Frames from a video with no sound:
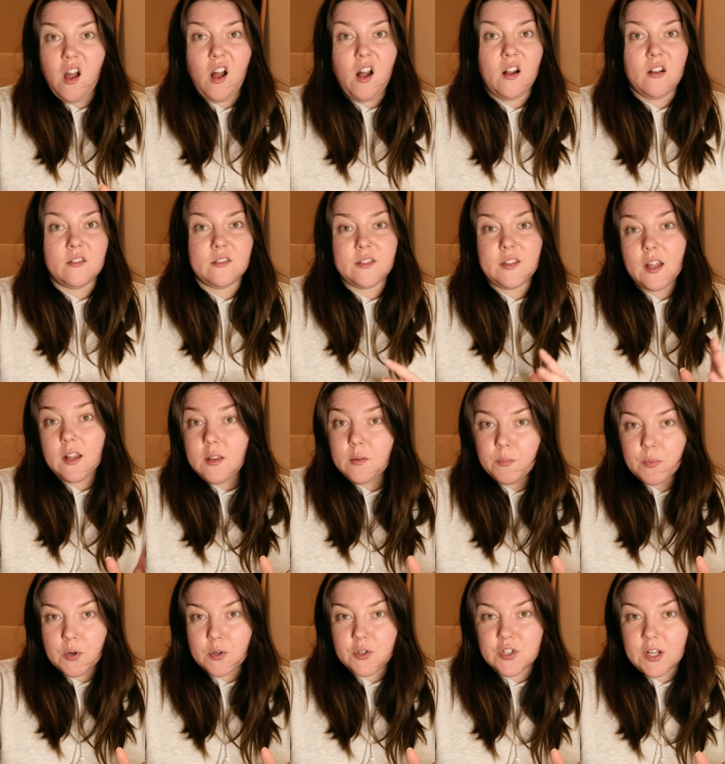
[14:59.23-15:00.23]
another
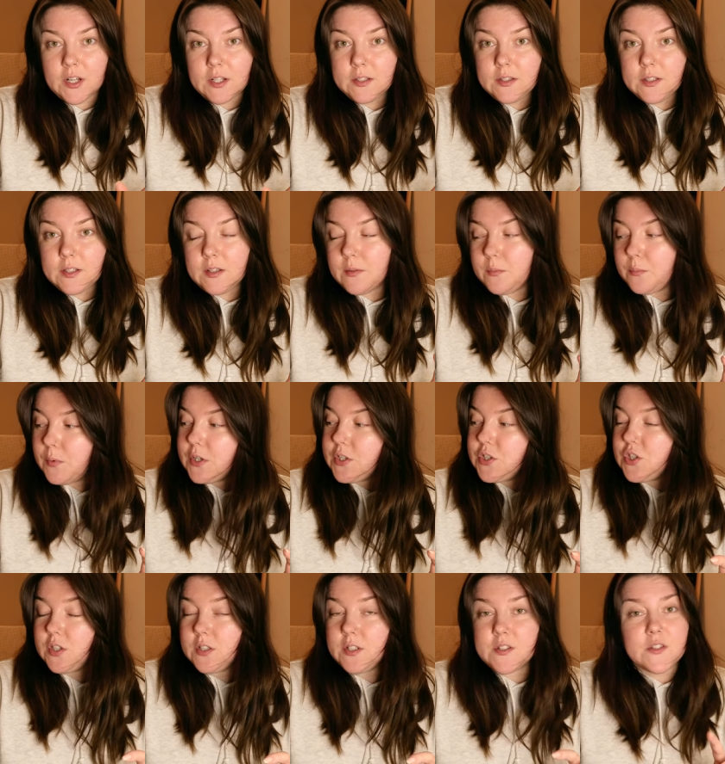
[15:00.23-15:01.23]
project
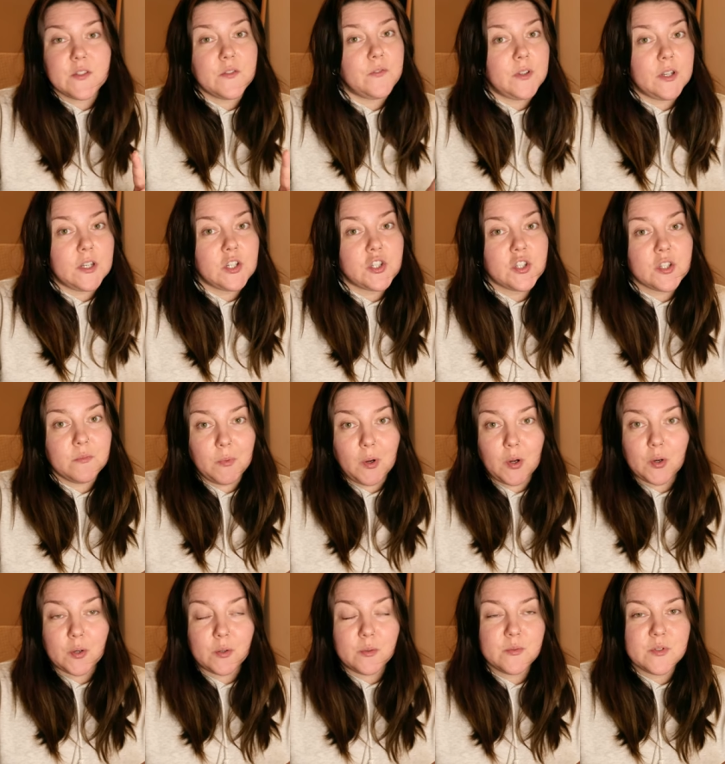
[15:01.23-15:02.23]
which I need to finish
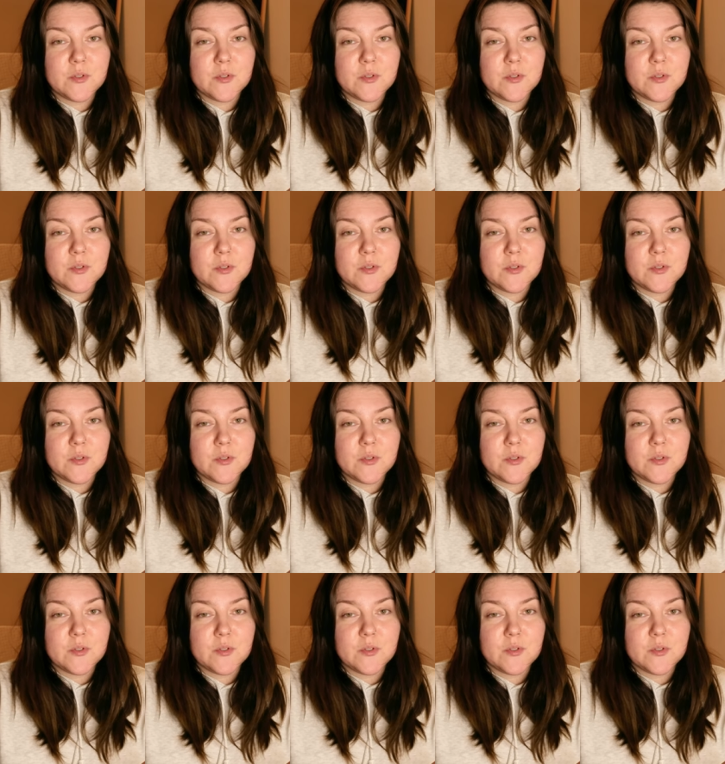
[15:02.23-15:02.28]
tomorrow,